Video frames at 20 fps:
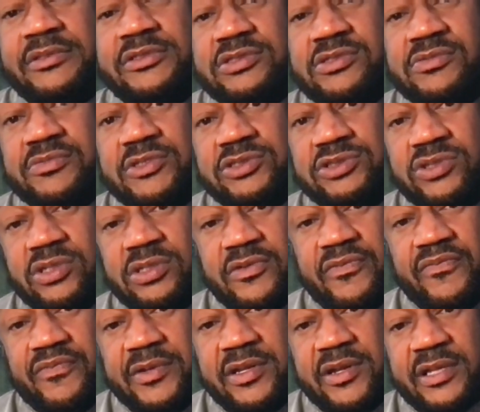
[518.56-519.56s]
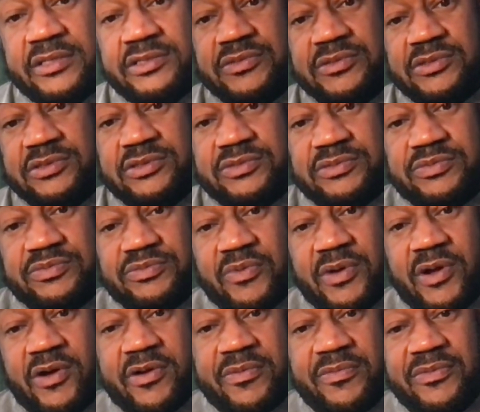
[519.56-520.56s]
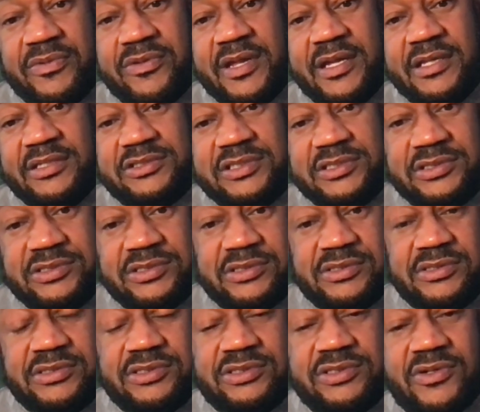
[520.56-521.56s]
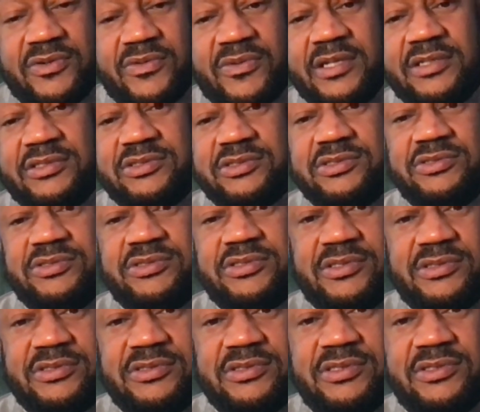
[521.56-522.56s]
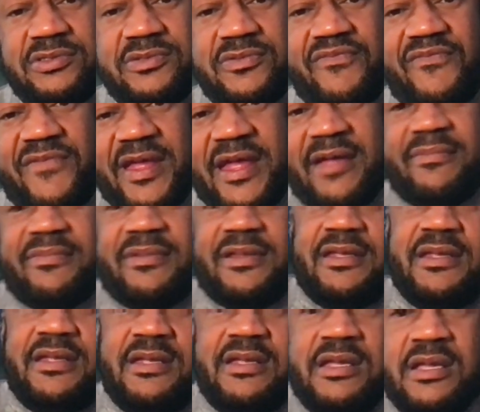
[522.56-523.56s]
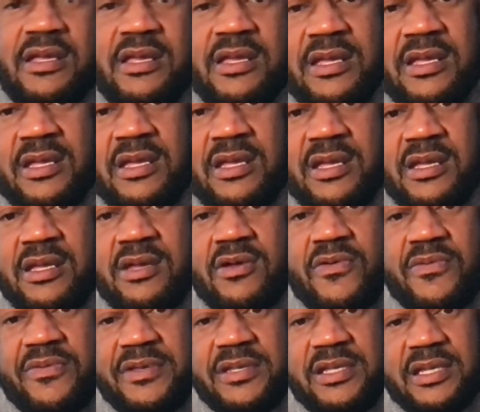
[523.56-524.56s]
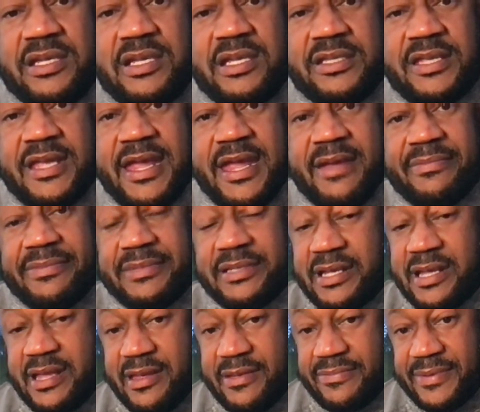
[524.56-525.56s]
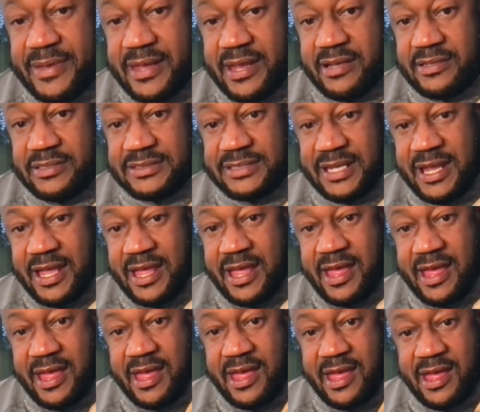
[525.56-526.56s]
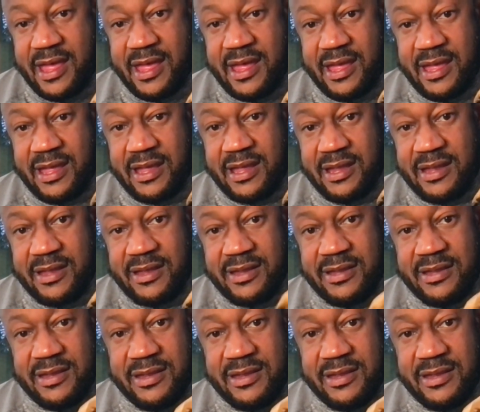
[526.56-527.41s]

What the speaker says: is going to be a short little video. I just want to welcome Ginger to show, introduce her to the new family over here at the Hampton compound. Say hi.